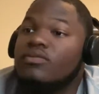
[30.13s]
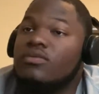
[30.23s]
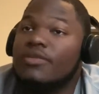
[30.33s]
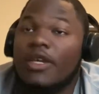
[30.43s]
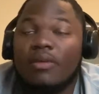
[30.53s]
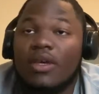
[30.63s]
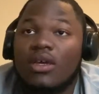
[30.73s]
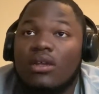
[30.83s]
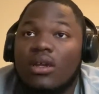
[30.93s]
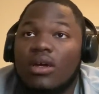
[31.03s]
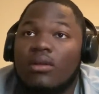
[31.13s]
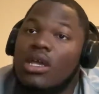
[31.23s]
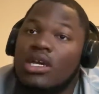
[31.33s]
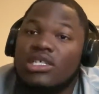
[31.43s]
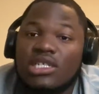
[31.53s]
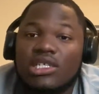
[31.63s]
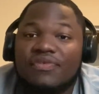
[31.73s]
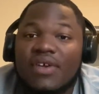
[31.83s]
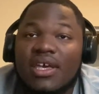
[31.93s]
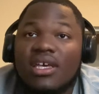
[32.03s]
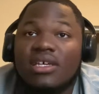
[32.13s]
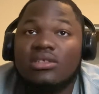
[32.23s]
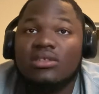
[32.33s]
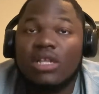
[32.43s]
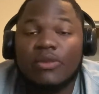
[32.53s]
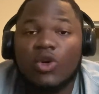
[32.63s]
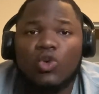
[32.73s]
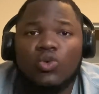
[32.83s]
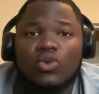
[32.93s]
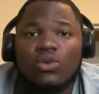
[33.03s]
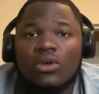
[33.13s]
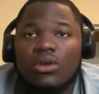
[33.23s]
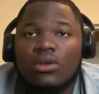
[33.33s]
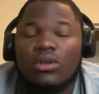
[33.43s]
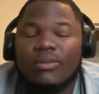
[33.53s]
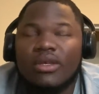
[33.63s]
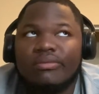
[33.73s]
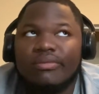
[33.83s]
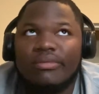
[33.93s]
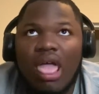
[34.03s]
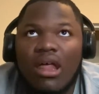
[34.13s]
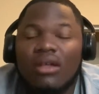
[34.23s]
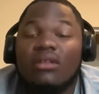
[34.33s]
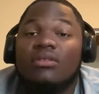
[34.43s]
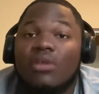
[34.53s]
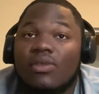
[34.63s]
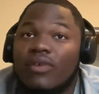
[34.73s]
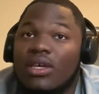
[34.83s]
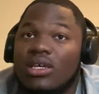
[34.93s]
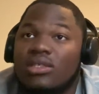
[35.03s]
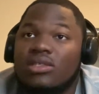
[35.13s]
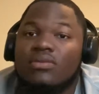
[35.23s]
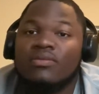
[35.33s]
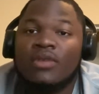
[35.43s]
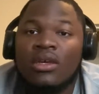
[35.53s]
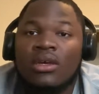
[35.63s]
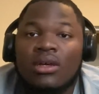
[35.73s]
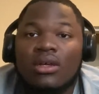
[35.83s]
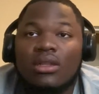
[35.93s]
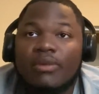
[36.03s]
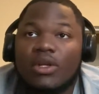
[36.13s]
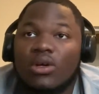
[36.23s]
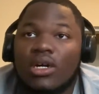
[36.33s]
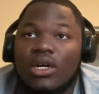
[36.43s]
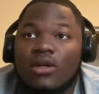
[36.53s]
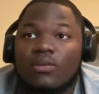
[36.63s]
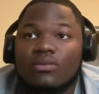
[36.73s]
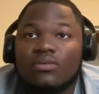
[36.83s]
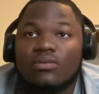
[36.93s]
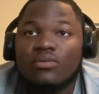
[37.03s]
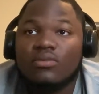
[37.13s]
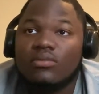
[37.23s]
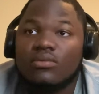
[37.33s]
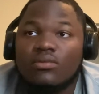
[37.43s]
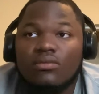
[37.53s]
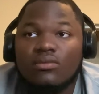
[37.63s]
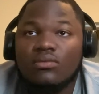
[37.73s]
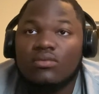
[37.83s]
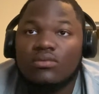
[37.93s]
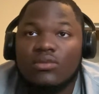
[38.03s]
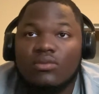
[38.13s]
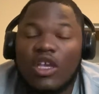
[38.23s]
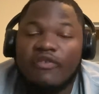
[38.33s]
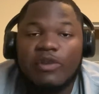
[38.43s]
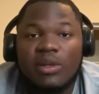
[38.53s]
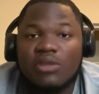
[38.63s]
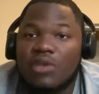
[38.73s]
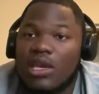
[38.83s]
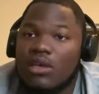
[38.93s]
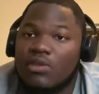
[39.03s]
Yeah, man. Saints fans, let me know who. Saints fans, let me know how you feel about this game.